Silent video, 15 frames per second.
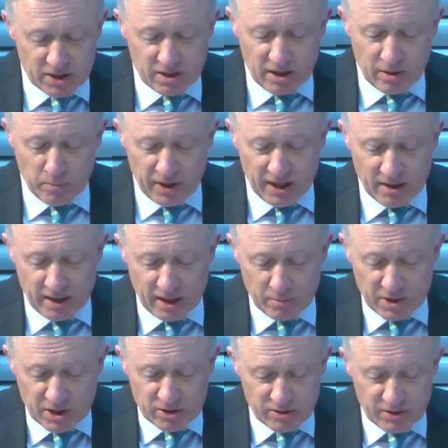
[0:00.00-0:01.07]
in plan
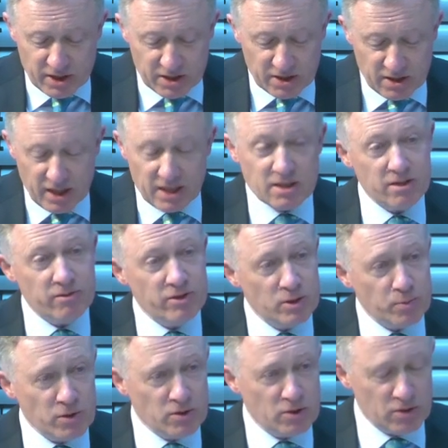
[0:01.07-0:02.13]
administration as a
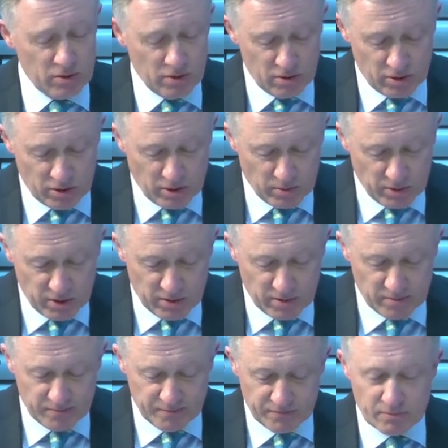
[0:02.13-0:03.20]
response to the turmoil.
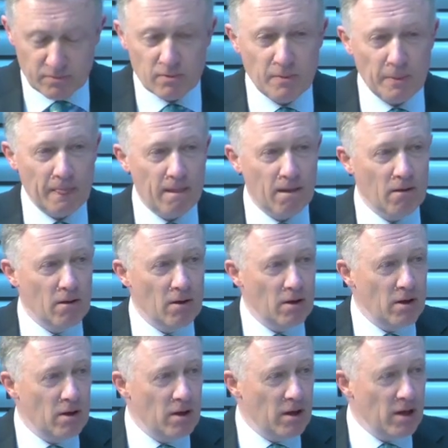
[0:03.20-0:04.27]

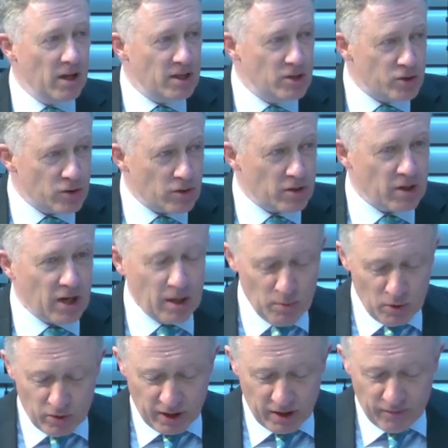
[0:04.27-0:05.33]
In short, I'm
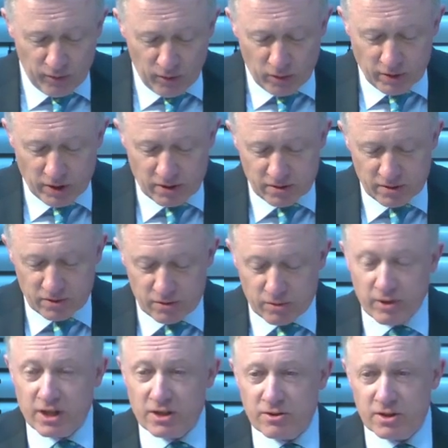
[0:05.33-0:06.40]
looking forward to
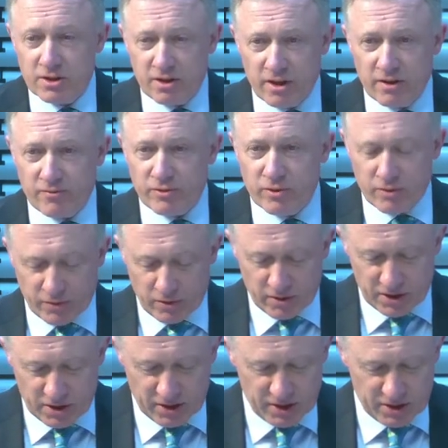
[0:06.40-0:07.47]
interesting and fruitful
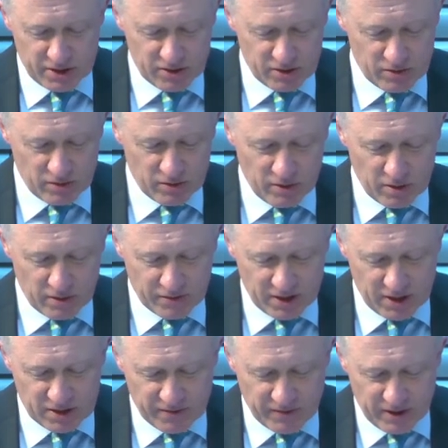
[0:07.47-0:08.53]
discussions on all of
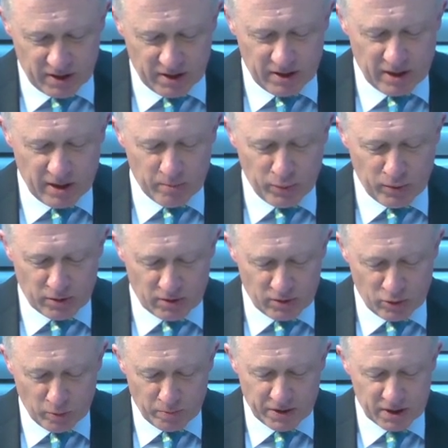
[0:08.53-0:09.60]
these important
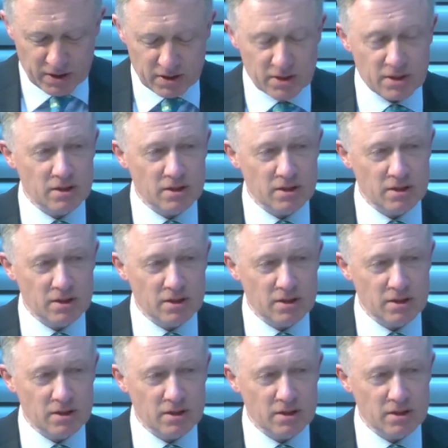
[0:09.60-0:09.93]
topics.